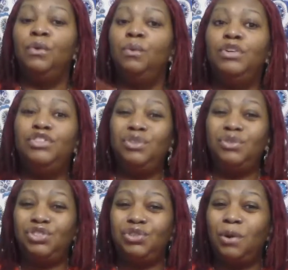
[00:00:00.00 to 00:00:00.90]
When
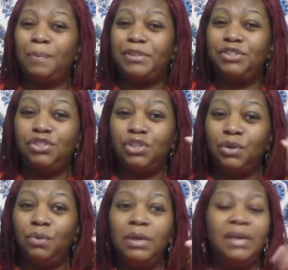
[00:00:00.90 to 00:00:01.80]
you show up as
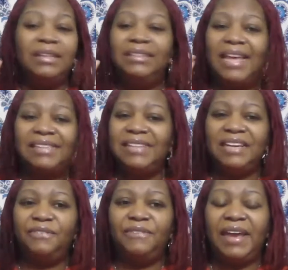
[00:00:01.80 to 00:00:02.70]
you, that's
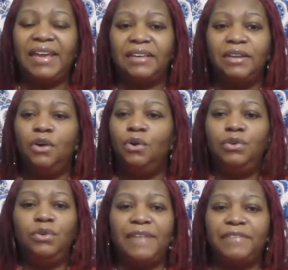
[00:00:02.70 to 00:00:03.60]
not a fight. Who
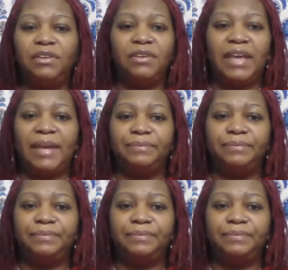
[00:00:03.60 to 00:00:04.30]
you have to look at?